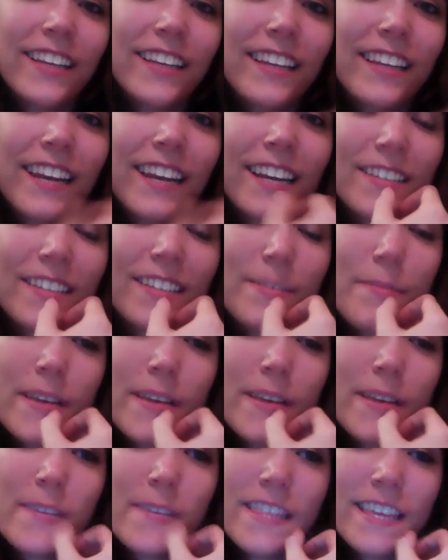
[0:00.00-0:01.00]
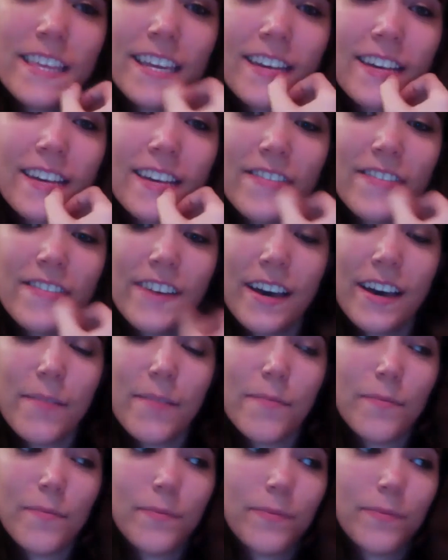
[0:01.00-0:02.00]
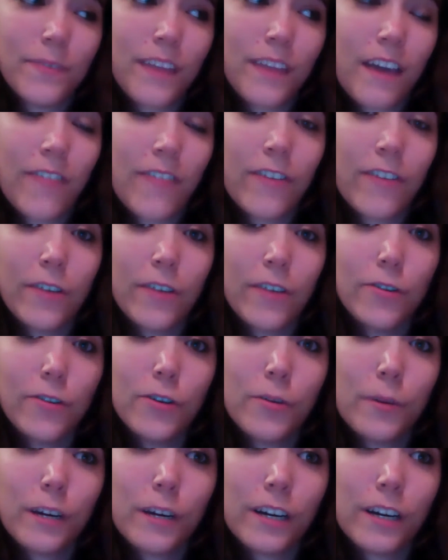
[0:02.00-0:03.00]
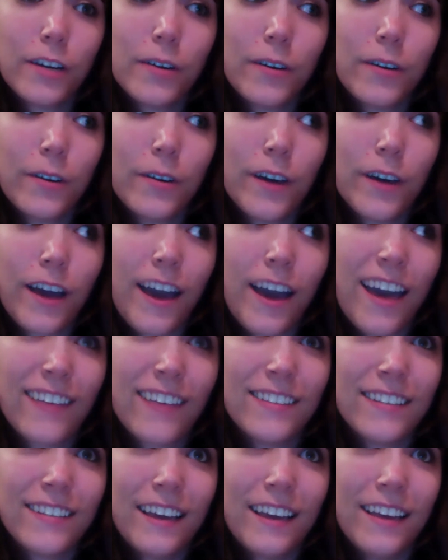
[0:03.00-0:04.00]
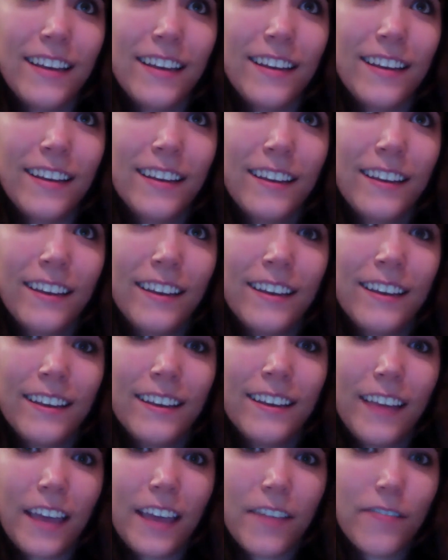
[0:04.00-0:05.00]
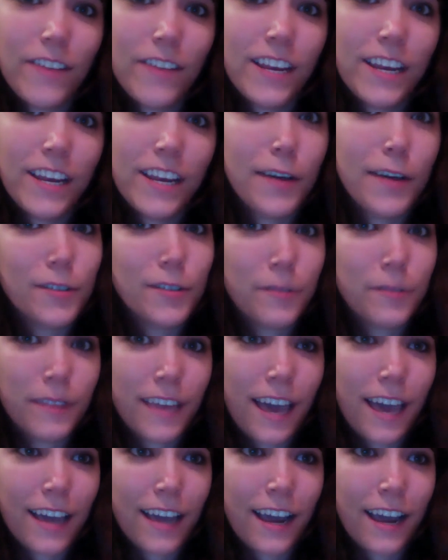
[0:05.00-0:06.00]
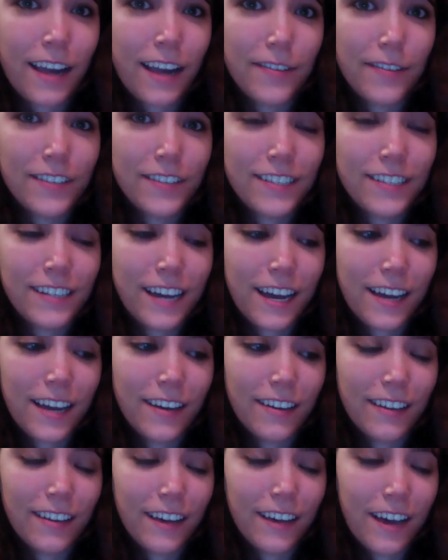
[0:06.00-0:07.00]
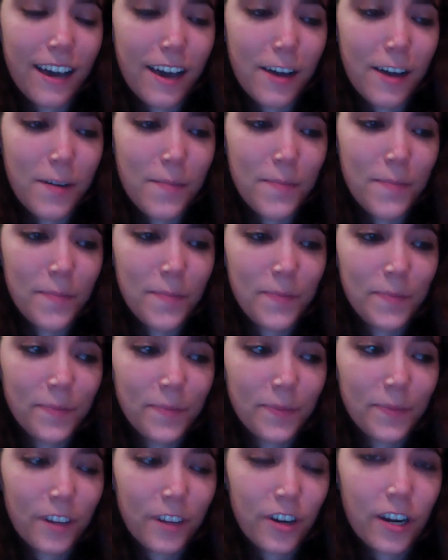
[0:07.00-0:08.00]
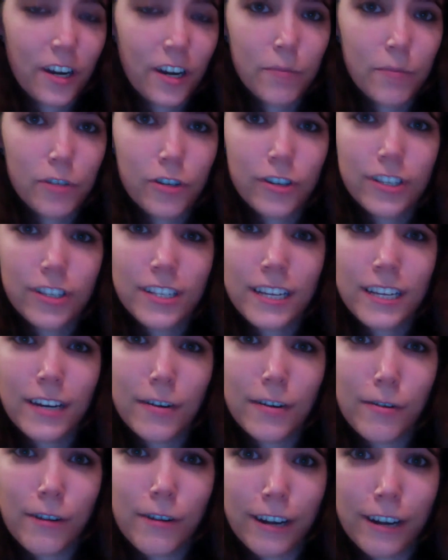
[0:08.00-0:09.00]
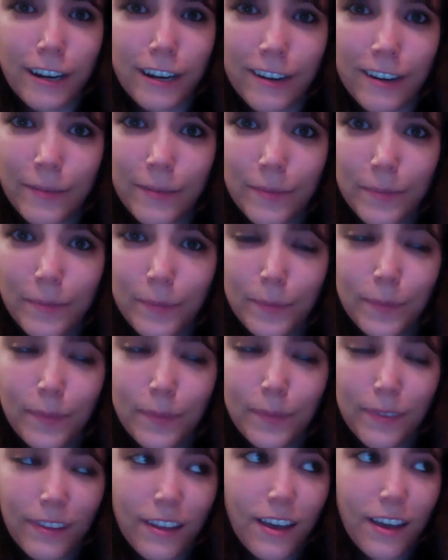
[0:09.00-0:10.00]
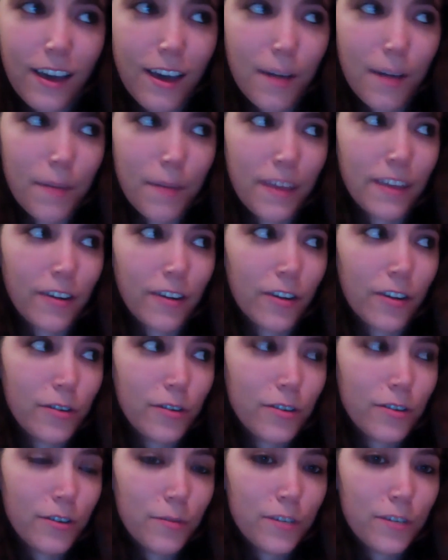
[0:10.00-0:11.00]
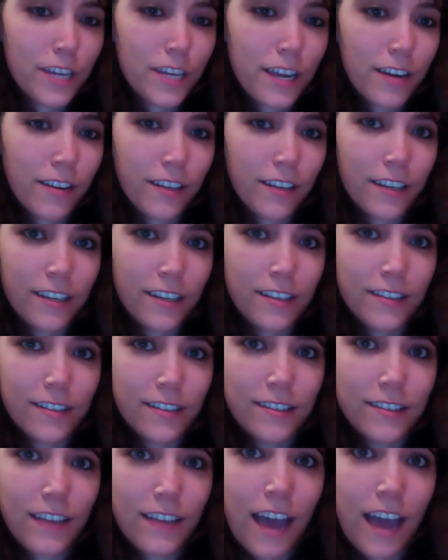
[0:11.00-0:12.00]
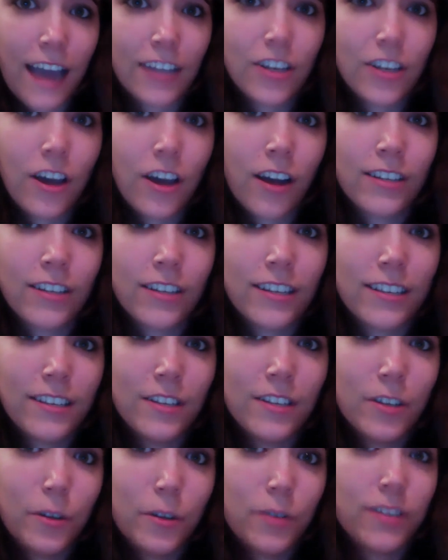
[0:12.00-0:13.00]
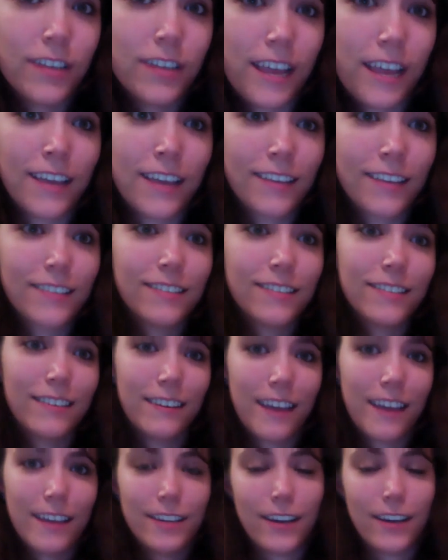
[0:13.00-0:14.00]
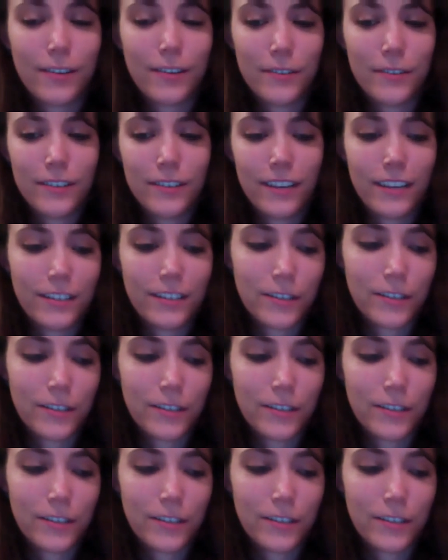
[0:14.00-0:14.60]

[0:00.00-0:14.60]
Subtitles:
That actually makes me think of a YouTuber who has done like videos with that kind of style. Her name's Christina Horner. I think her YouTube channel is I Talk to Two Snakes. I Talk to Snakes.